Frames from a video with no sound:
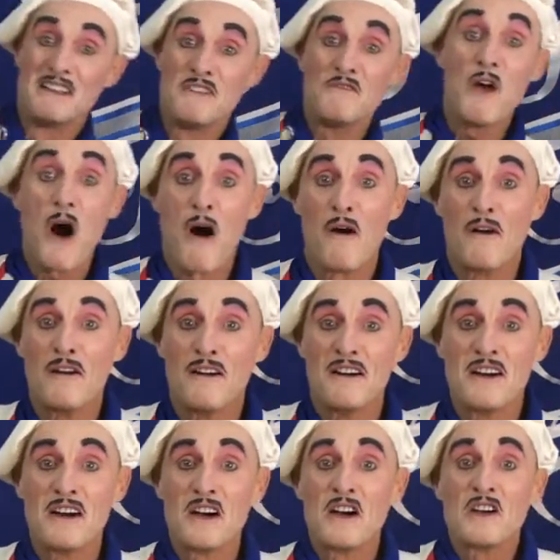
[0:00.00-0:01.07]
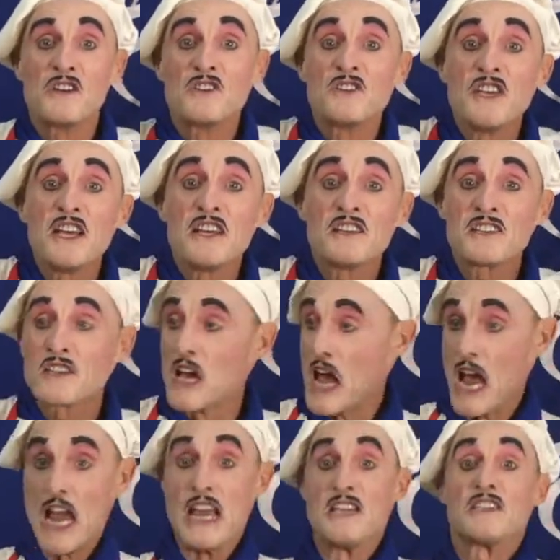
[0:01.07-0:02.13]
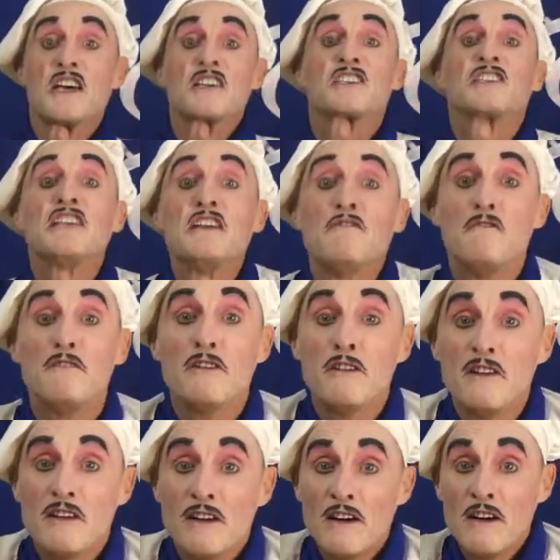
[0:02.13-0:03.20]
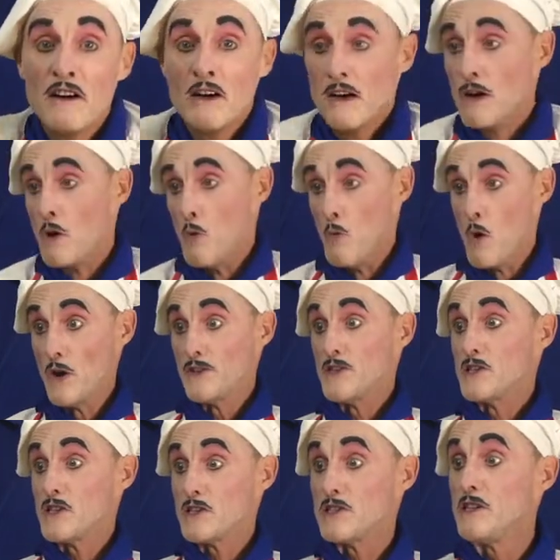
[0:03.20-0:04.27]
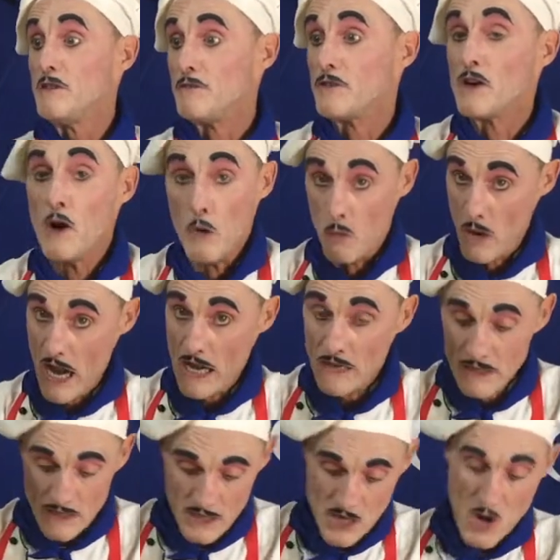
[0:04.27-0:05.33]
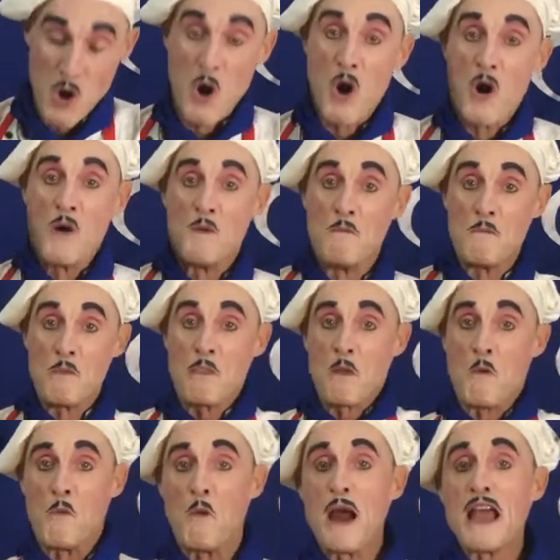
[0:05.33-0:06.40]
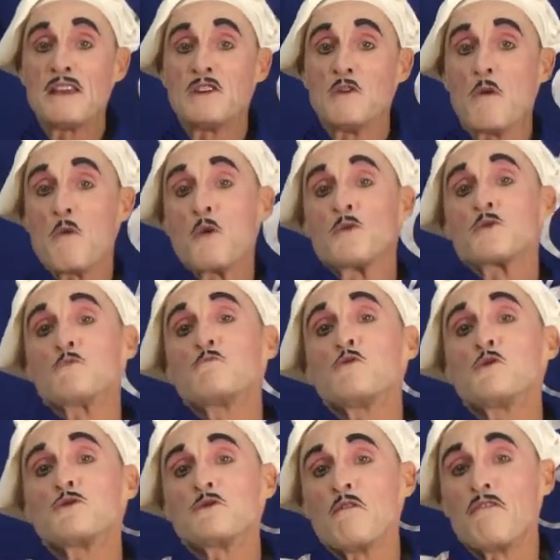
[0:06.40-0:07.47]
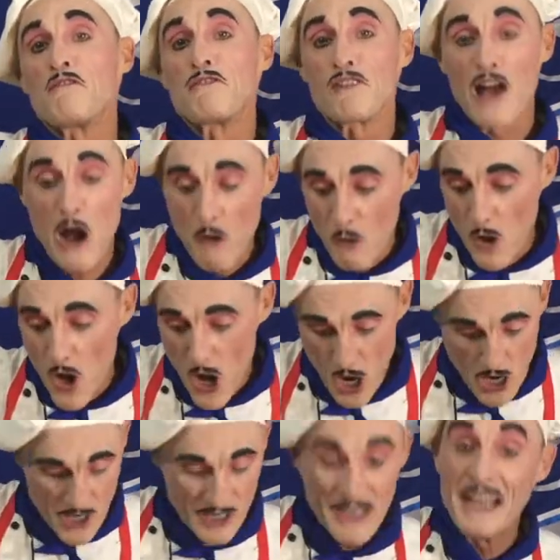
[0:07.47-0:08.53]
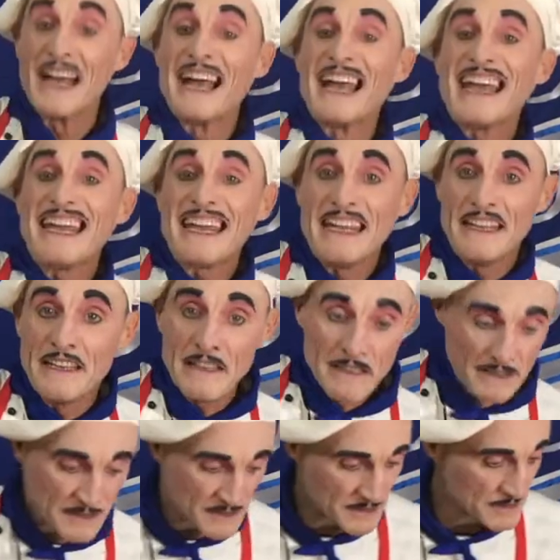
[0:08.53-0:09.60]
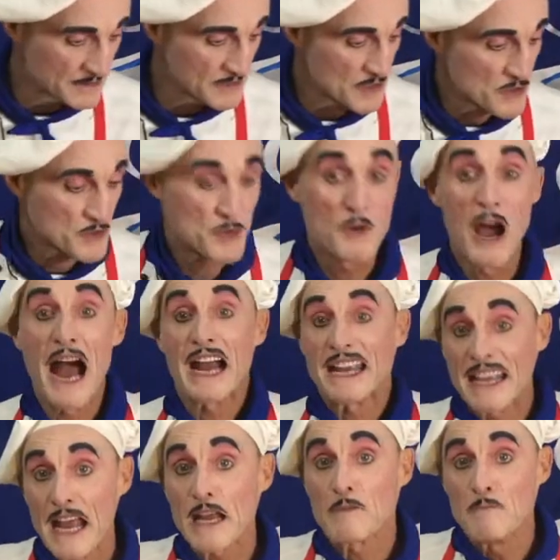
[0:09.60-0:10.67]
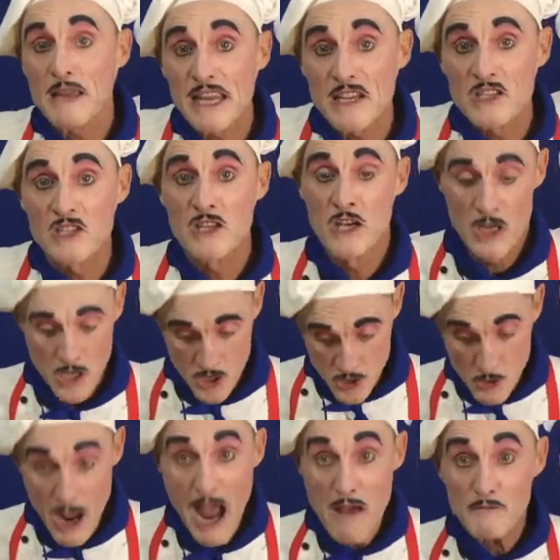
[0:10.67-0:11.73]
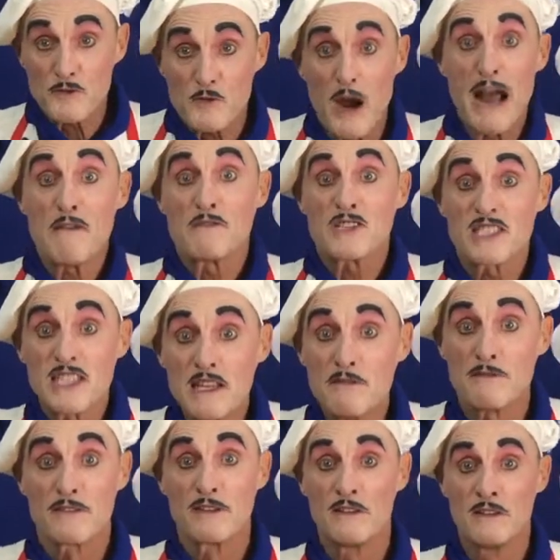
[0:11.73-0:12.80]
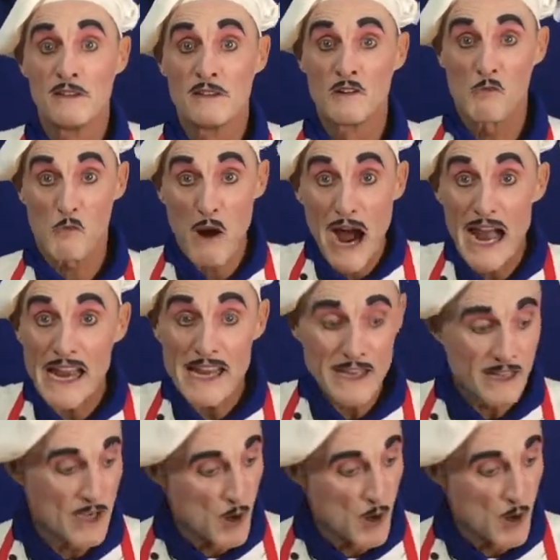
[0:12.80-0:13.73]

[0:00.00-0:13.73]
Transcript: No. This is a sieve. What is a sieve? Well, when you want to put flour in to a cake mix, you have to have a sieve. Why?